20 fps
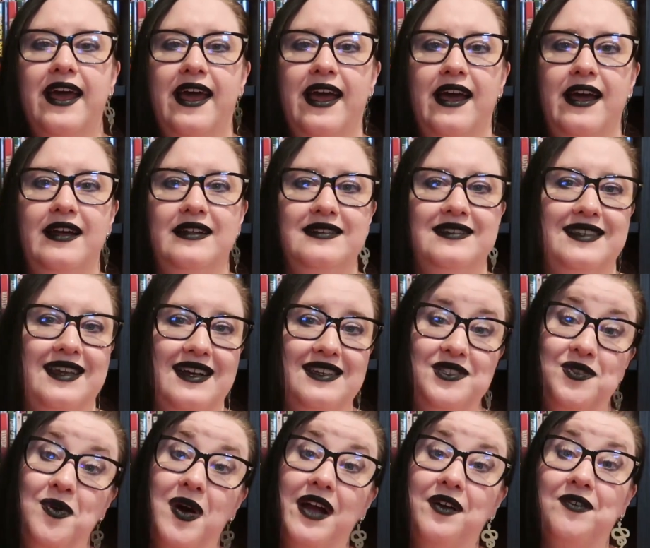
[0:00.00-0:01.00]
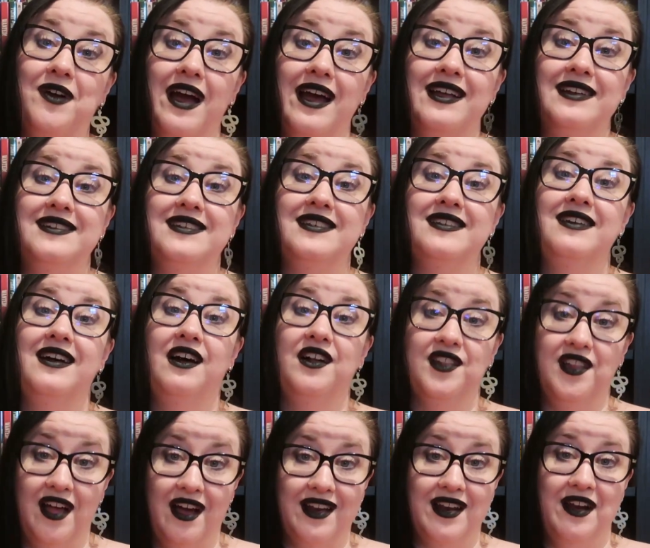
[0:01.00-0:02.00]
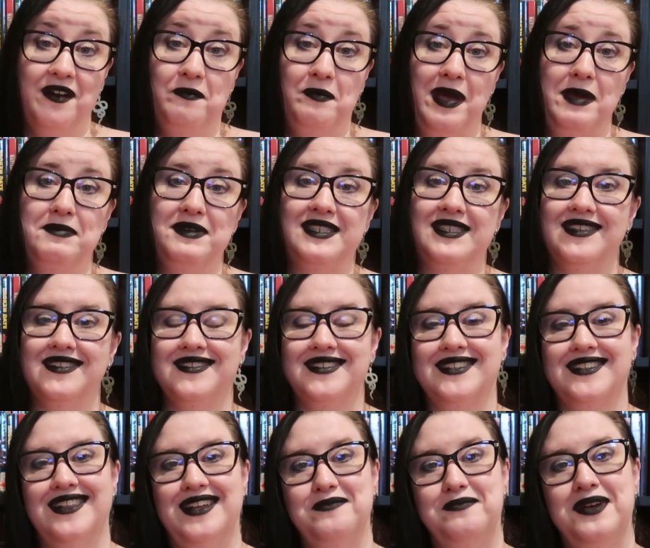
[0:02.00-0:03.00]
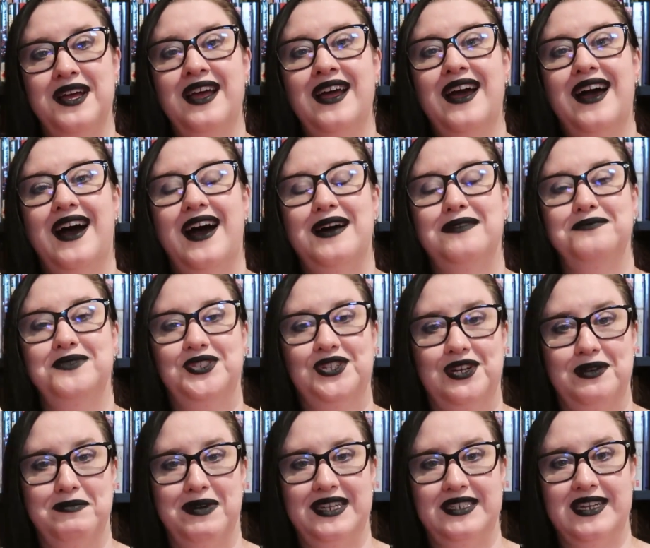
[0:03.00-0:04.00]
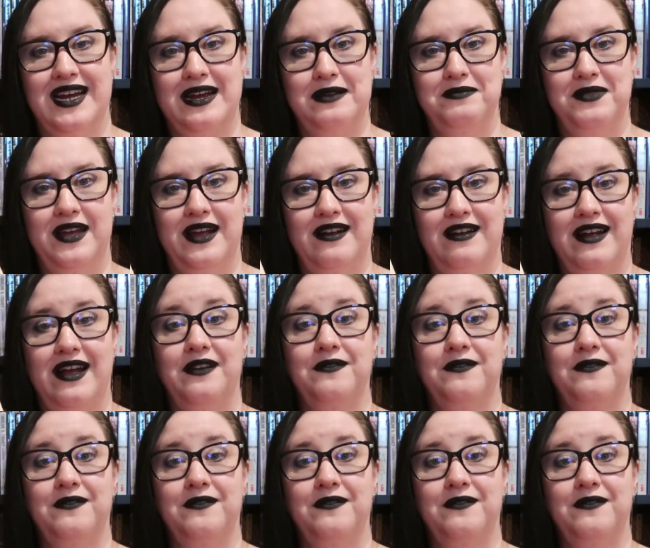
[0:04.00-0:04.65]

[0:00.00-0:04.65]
And uh, so I read a lot of Babysitter's Club um, during my time there.